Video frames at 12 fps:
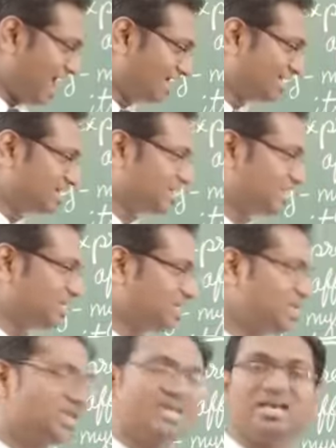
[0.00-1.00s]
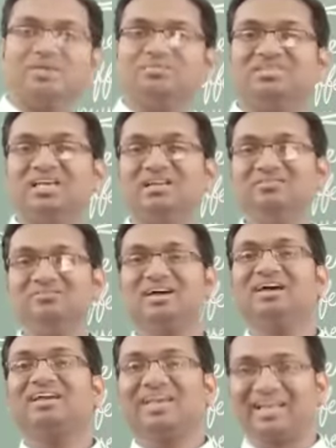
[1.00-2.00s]
And he,
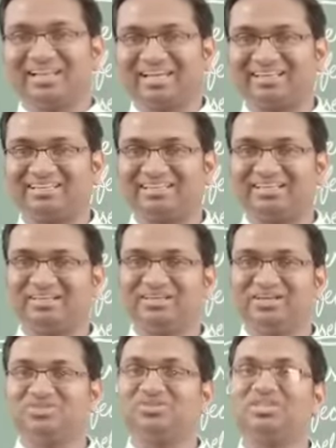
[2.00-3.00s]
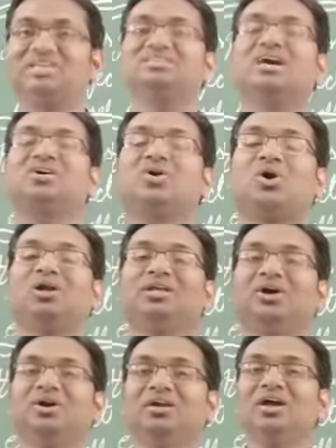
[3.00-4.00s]
himself connected. So these are called
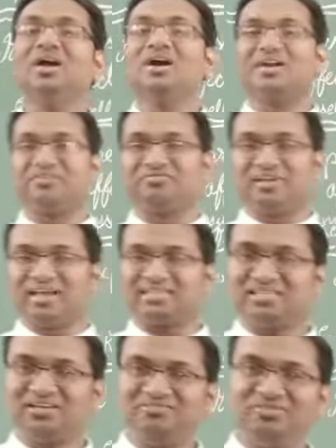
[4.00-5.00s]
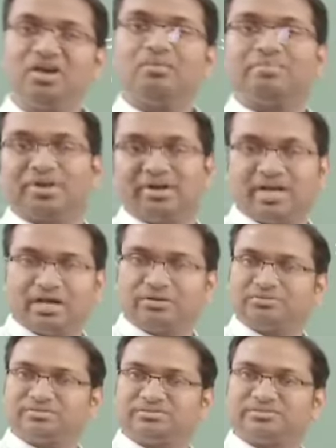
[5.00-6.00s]
your reflexive
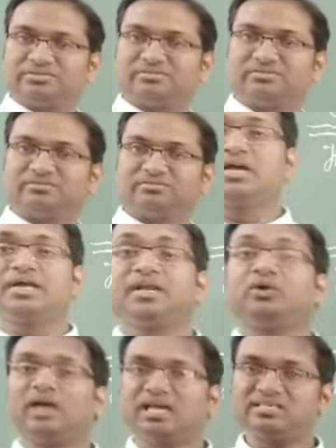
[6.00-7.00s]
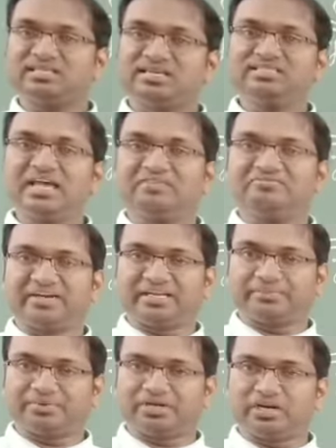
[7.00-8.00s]
pronouns. Now last is
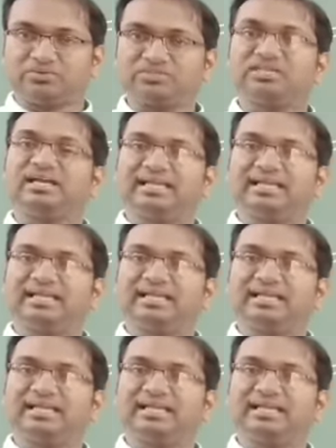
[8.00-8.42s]
emphatic pronouns.